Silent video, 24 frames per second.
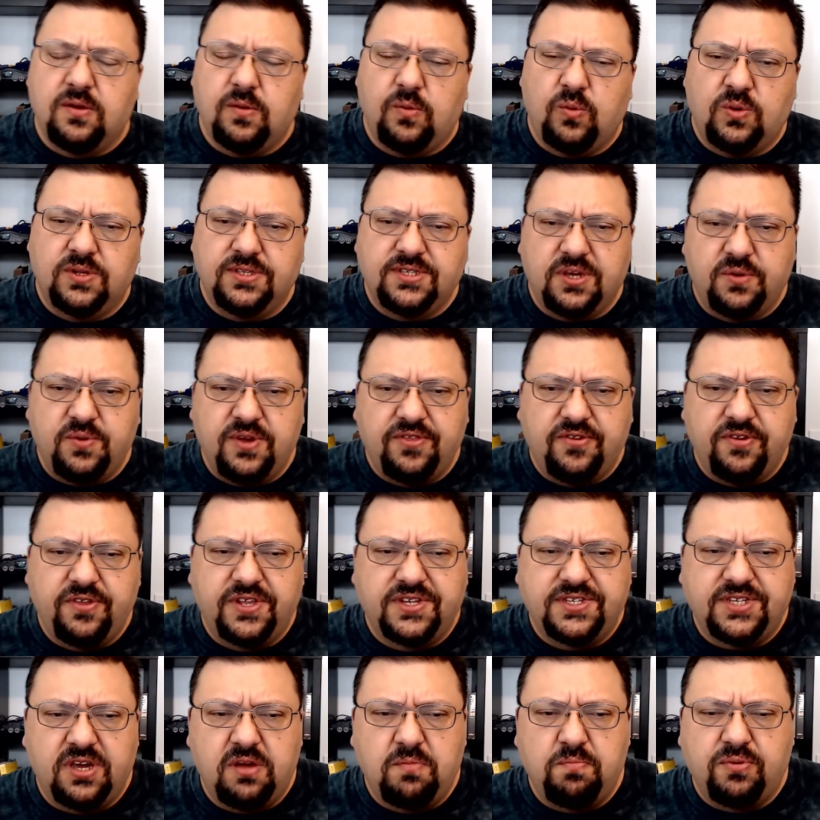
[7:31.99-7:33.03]
Once I went through the
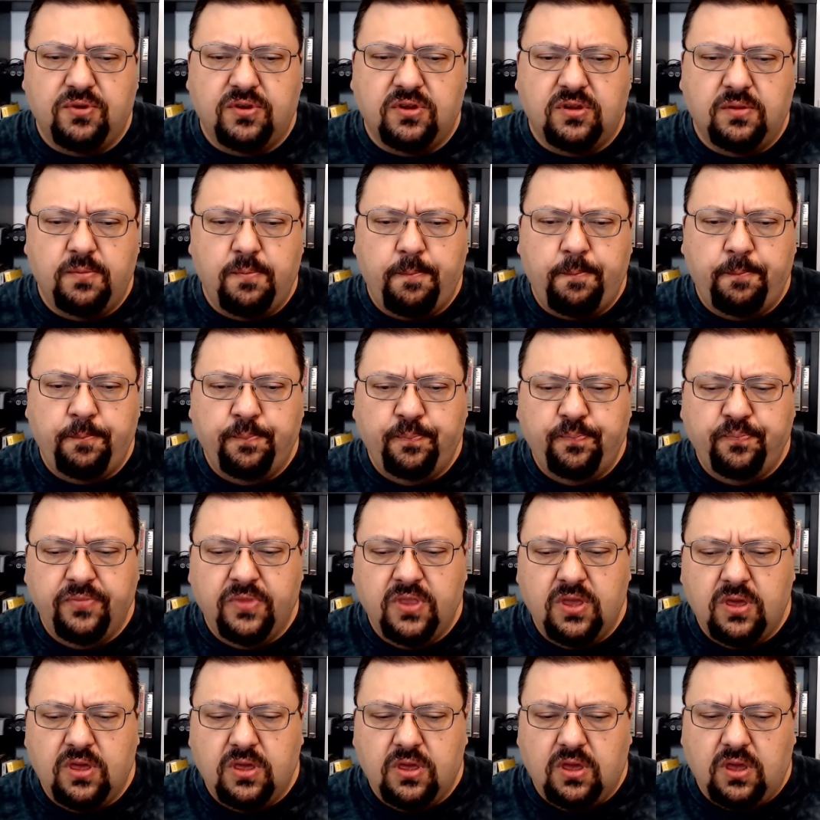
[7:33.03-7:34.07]
temple,
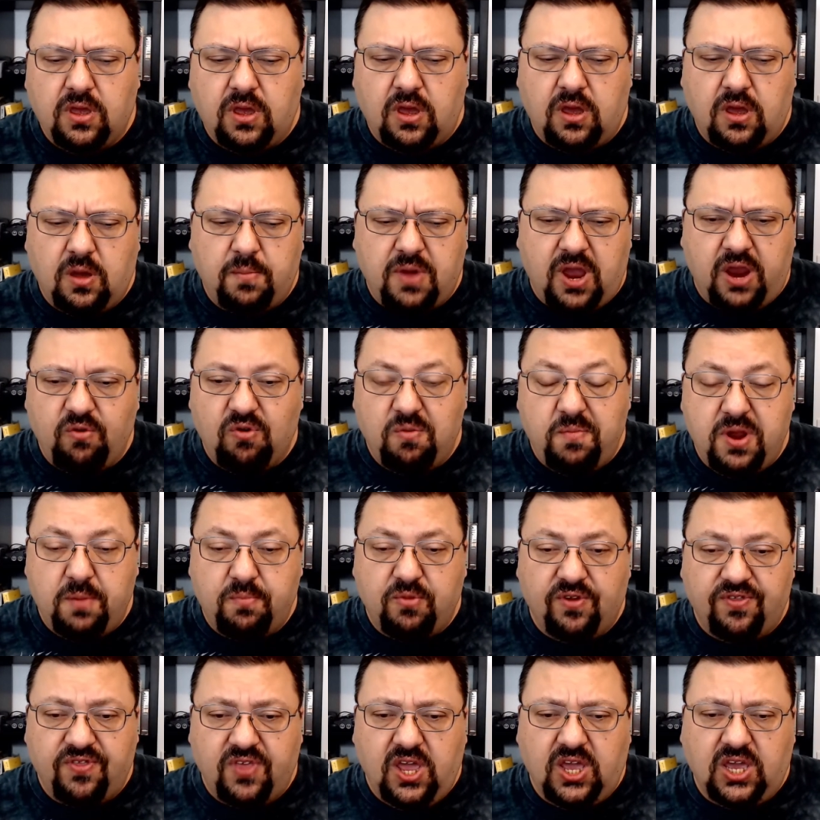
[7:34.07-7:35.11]
I
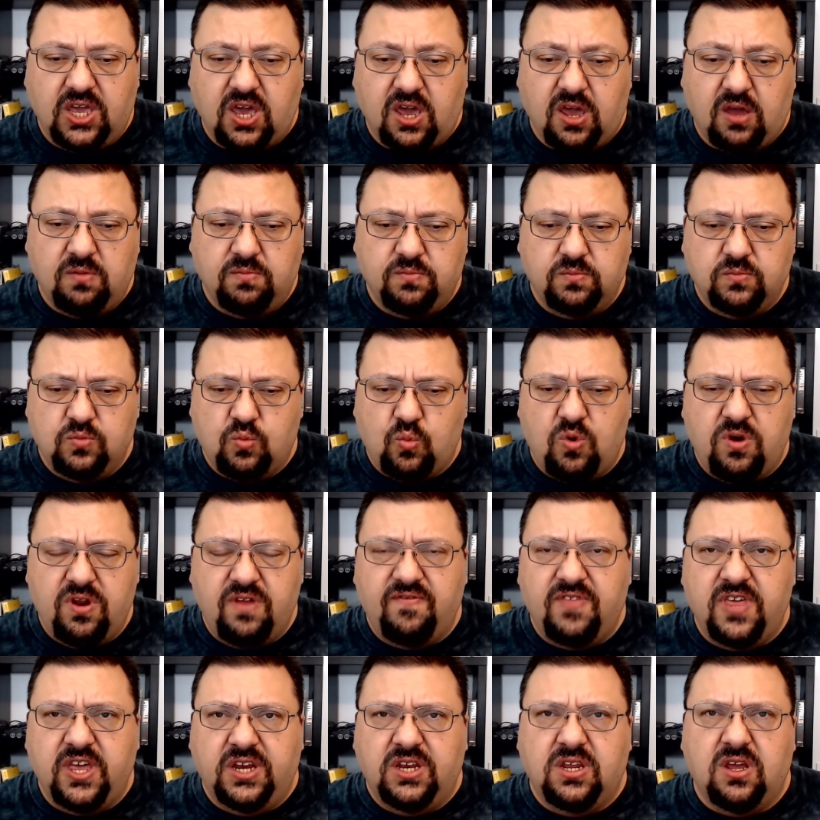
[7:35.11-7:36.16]
remember thinking, what have
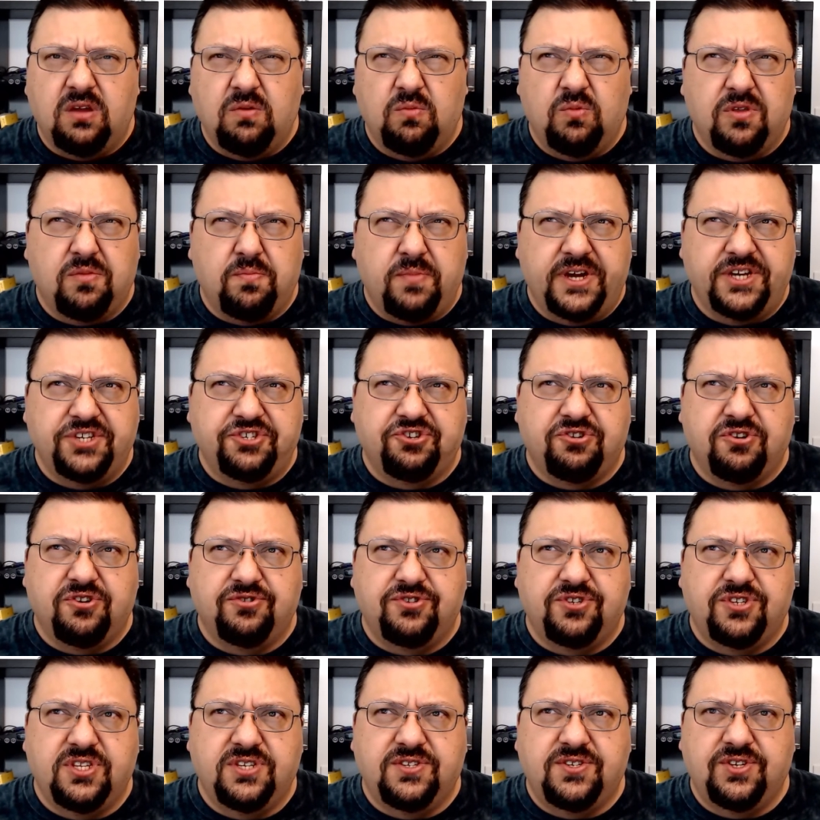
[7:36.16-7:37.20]
they done with my
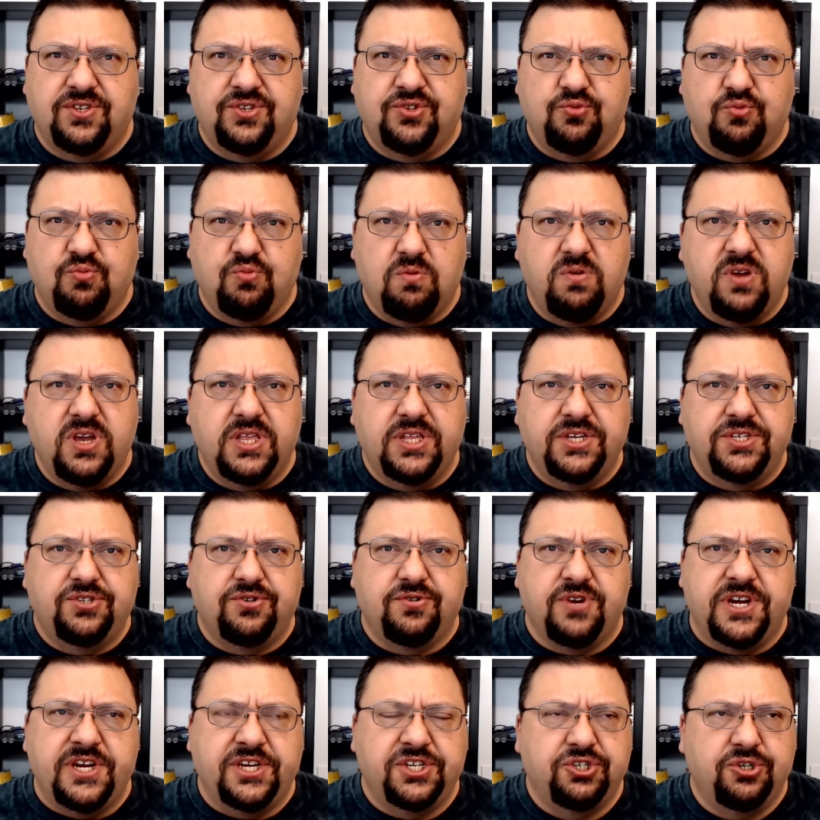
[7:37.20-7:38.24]
church? This is really
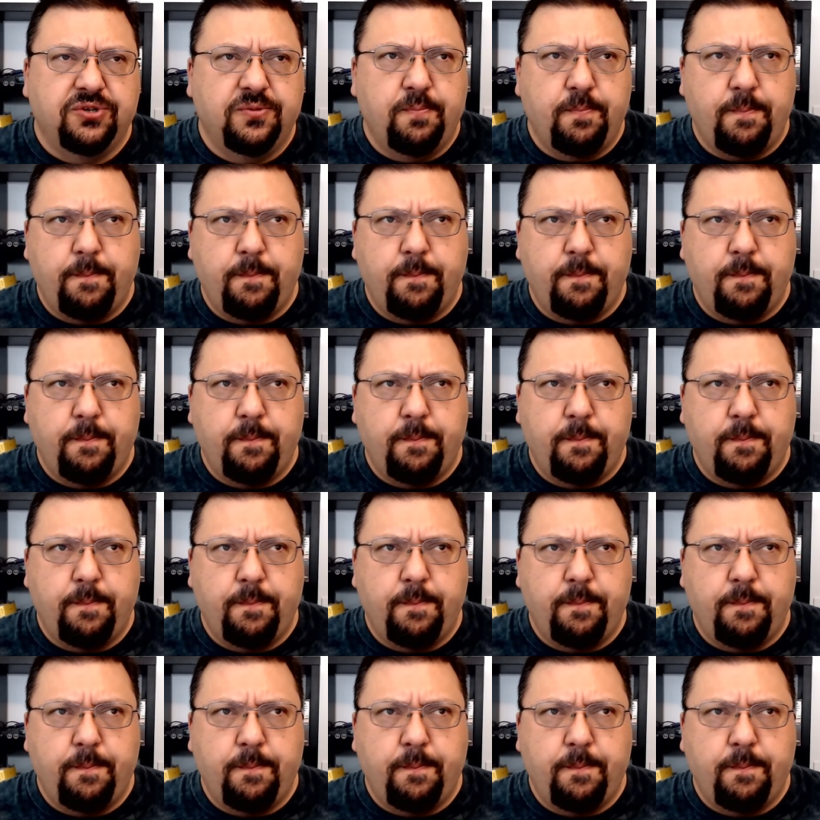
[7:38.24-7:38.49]
strange.